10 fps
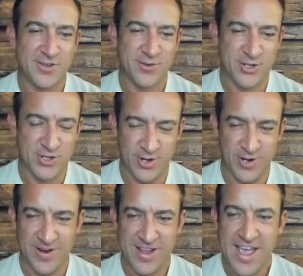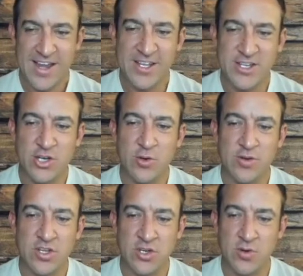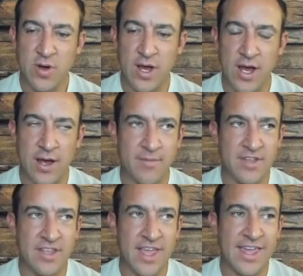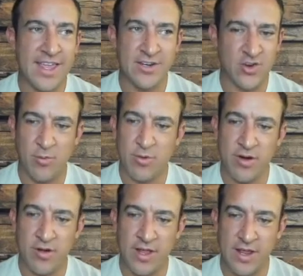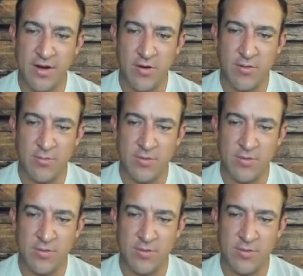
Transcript: Sure. Did they get in trouble at all,